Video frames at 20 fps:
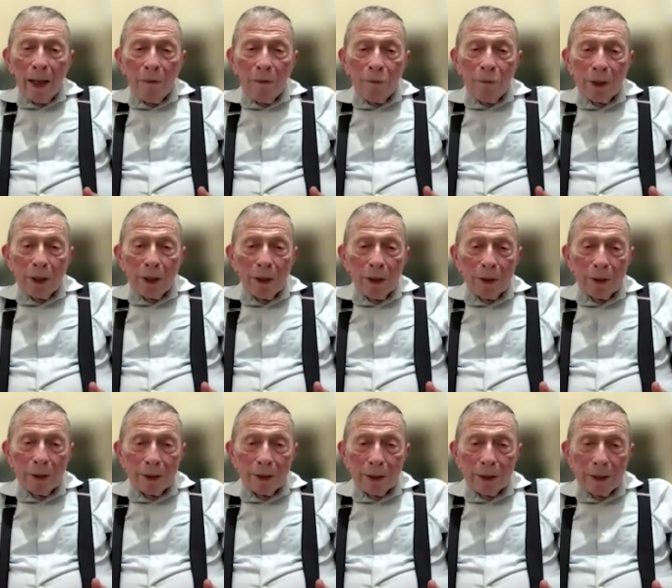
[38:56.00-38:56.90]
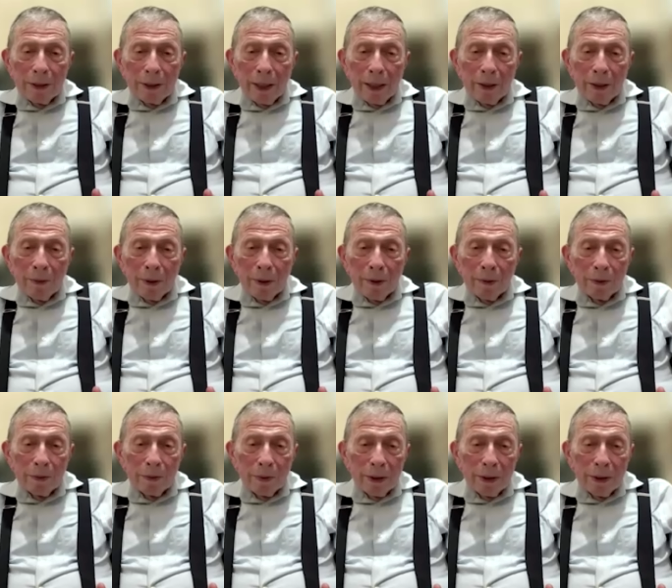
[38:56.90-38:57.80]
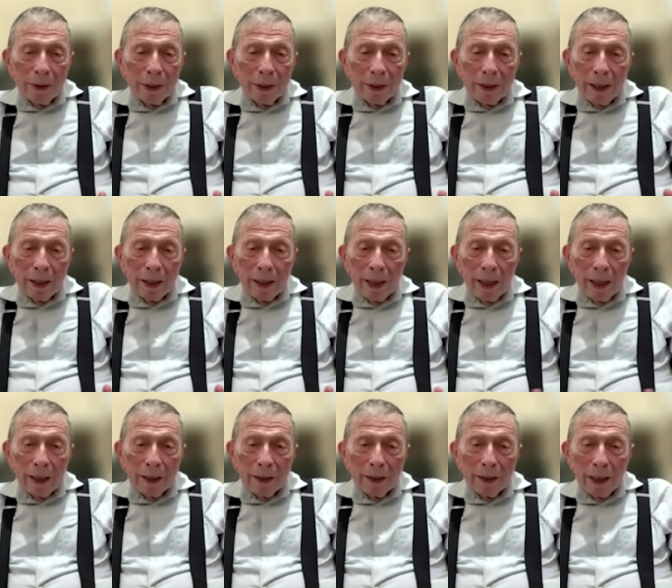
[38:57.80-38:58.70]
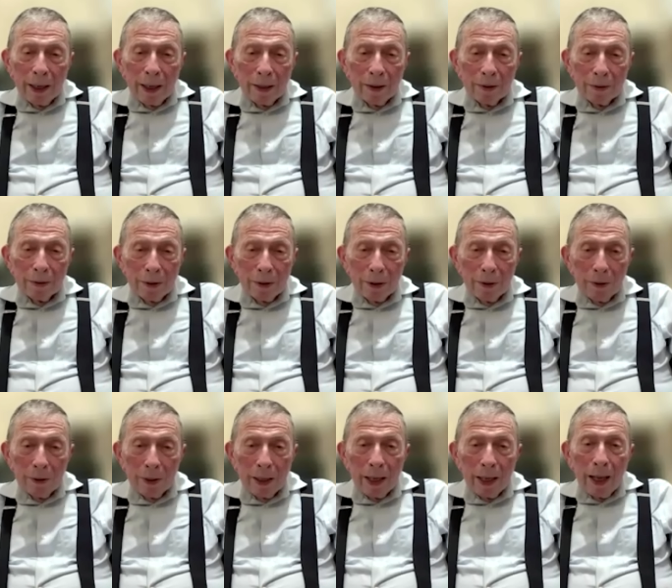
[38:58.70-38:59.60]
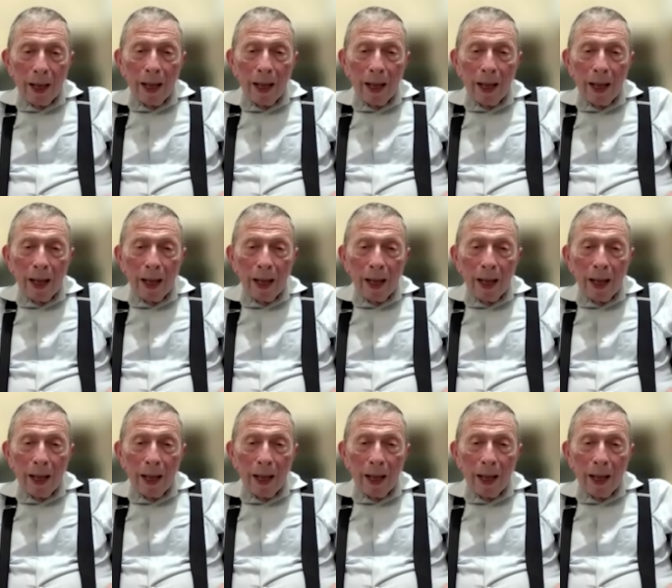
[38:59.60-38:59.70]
If we heard it today, what would we think? I don't know.